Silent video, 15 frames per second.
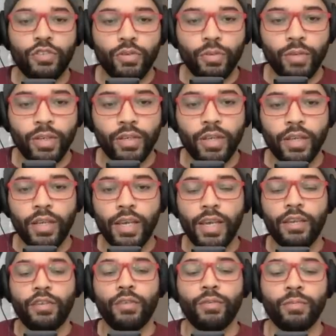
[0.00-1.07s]
you and
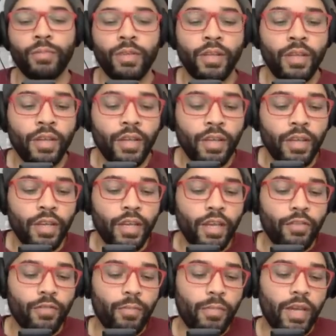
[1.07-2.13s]
hand you
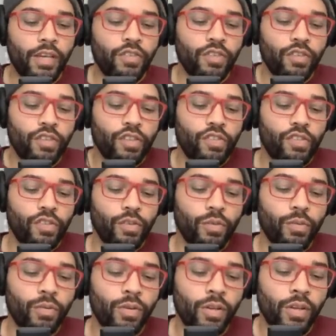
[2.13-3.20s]
information just
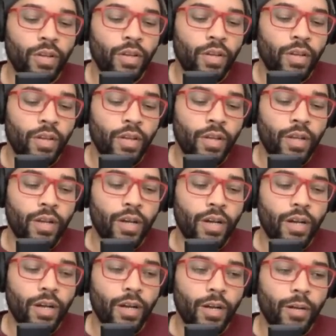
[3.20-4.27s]
to
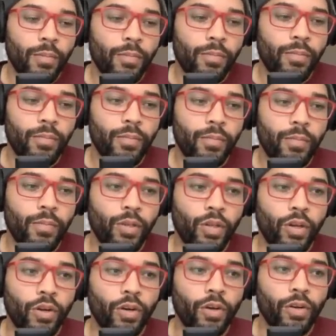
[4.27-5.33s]
um,
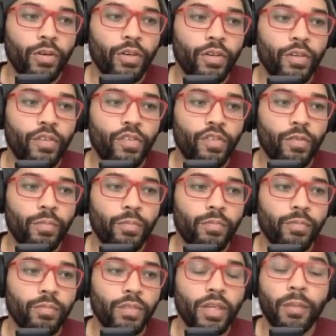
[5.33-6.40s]
learn to
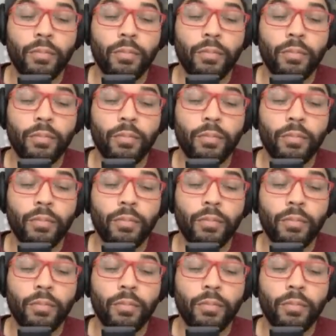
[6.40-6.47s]
be a